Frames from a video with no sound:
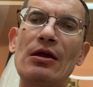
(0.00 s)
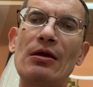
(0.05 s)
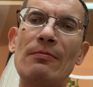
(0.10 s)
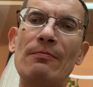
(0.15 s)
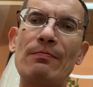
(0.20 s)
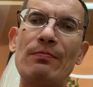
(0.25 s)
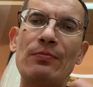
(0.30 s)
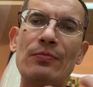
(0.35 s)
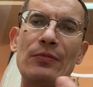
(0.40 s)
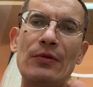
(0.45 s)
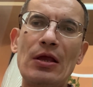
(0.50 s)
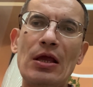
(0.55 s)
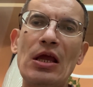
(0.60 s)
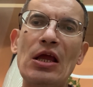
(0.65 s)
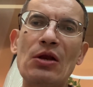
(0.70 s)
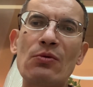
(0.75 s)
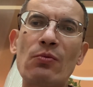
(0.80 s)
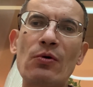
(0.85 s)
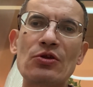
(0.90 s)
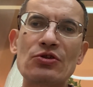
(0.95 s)
in
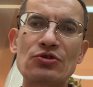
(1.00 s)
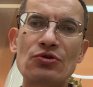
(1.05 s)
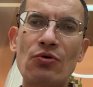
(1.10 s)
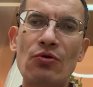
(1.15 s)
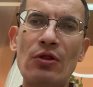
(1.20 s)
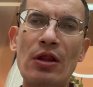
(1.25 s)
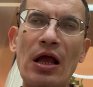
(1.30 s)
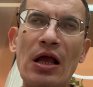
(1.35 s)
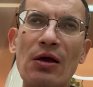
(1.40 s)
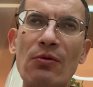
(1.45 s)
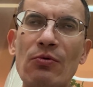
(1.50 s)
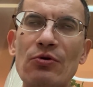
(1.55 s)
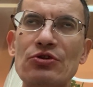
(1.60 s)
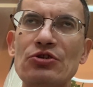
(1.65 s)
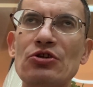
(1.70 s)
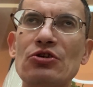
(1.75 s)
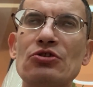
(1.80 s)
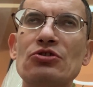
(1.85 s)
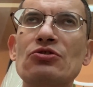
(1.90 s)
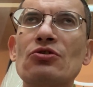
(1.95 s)
one's own
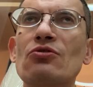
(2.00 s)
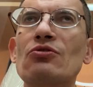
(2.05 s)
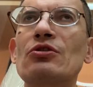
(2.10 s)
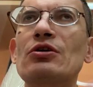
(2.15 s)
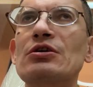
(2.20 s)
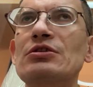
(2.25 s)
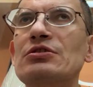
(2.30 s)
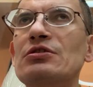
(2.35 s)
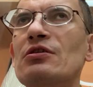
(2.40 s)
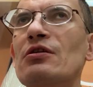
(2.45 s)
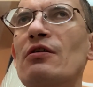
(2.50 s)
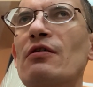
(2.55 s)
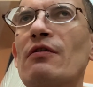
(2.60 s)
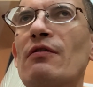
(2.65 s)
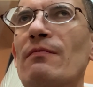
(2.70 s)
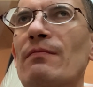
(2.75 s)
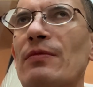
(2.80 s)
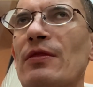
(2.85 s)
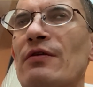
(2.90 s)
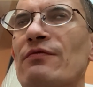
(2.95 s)
language, so that
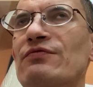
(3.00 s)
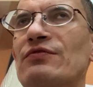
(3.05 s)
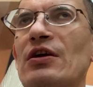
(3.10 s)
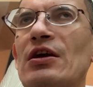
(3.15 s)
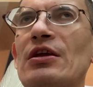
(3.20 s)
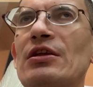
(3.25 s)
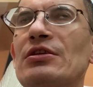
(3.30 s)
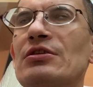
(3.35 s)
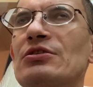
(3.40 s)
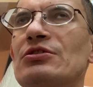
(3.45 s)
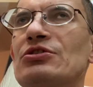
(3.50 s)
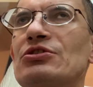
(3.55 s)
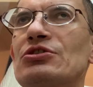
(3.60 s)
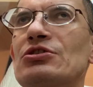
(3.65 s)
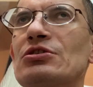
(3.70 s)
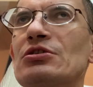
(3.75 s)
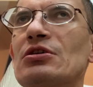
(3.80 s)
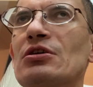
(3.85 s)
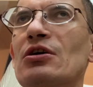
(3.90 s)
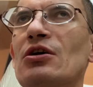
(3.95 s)

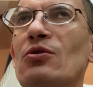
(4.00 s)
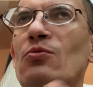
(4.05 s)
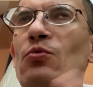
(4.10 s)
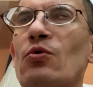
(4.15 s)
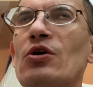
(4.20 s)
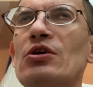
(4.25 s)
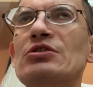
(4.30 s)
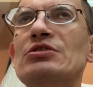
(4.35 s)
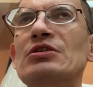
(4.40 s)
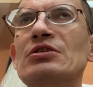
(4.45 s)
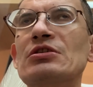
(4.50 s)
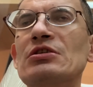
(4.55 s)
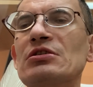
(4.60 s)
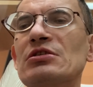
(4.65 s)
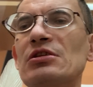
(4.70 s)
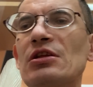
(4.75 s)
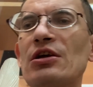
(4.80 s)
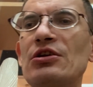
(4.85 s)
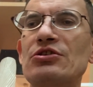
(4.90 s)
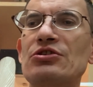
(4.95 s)
French works in
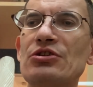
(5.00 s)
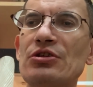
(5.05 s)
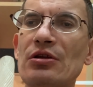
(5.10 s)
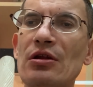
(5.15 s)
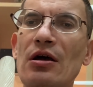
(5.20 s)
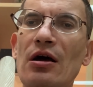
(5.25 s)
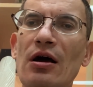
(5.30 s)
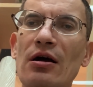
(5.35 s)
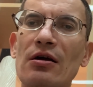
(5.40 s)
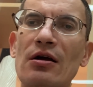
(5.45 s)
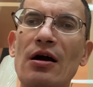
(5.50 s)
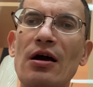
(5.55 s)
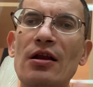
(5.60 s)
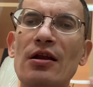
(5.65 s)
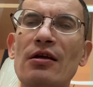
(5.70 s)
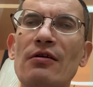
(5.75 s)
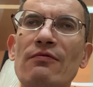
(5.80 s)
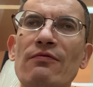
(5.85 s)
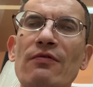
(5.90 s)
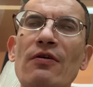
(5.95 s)
translation are
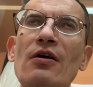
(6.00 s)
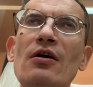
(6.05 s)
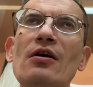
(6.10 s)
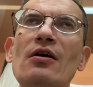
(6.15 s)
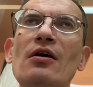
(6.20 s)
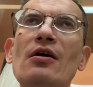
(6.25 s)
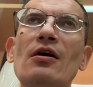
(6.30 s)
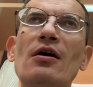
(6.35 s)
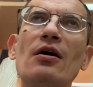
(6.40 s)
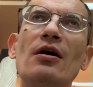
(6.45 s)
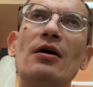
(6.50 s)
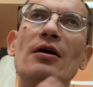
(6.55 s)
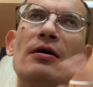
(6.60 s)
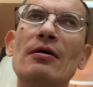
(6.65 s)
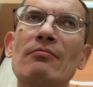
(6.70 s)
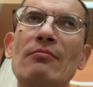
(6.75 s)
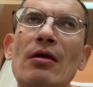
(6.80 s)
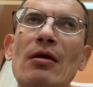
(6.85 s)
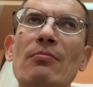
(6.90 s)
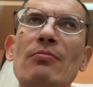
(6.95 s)
kind of
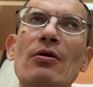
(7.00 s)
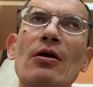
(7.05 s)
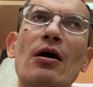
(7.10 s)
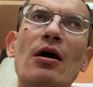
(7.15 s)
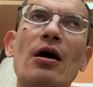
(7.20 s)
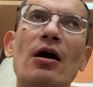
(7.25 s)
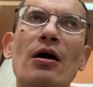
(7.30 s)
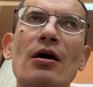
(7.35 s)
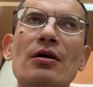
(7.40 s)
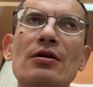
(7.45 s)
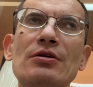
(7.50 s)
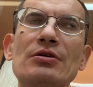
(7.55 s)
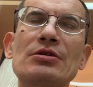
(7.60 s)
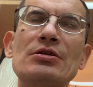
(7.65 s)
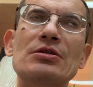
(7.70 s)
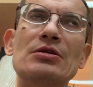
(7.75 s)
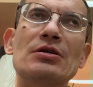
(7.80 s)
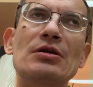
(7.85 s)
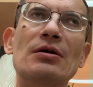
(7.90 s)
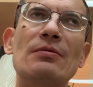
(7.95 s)
maybe art
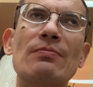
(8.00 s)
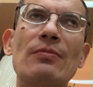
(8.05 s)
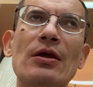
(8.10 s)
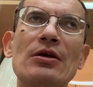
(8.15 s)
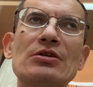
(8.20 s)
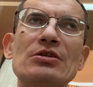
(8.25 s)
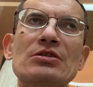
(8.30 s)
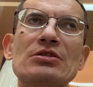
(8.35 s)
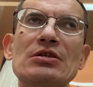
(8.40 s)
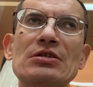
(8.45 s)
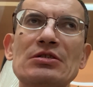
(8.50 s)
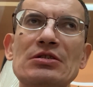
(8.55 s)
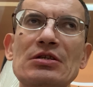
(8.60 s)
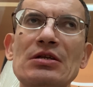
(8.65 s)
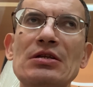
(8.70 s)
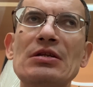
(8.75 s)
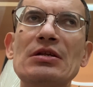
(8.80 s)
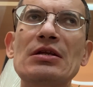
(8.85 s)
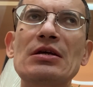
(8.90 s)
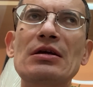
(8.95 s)
at a
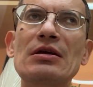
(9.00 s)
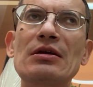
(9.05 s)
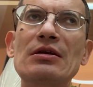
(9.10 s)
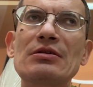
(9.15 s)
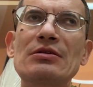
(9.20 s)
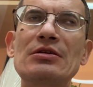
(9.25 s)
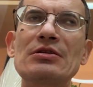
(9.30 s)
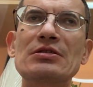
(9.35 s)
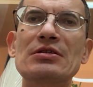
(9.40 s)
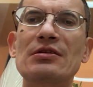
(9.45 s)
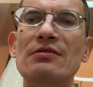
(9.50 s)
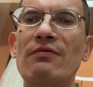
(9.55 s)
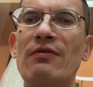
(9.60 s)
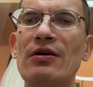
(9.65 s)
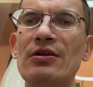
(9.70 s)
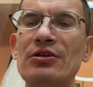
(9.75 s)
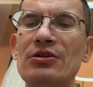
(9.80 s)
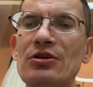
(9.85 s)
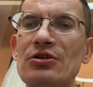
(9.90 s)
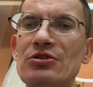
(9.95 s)
certain
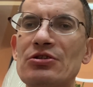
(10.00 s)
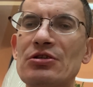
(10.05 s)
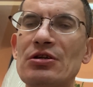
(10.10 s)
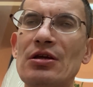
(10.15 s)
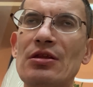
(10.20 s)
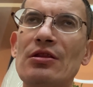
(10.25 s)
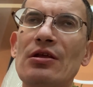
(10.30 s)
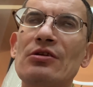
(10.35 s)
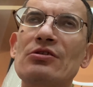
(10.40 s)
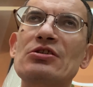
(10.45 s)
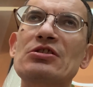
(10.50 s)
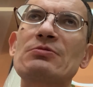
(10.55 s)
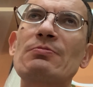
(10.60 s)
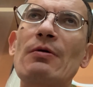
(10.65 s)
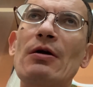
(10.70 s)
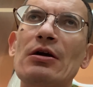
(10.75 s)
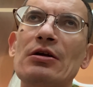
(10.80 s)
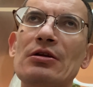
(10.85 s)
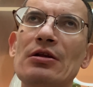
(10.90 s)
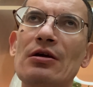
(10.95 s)
disadvantage in that respect.
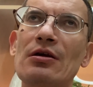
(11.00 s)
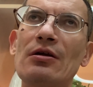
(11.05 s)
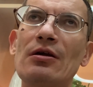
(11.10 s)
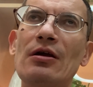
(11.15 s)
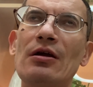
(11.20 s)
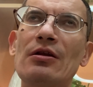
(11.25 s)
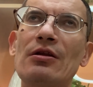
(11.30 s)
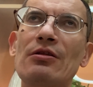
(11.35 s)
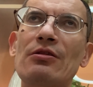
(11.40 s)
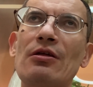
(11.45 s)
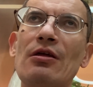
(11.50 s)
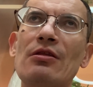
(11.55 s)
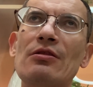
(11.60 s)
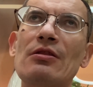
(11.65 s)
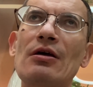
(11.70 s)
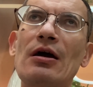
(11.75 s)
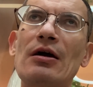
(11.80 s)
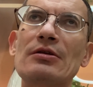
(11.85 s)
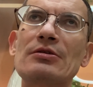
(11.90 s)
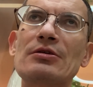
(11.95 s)
And I think
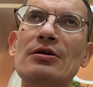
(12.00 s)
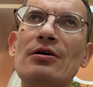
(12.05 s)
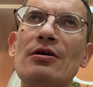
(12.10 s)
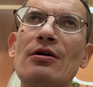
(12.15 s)
that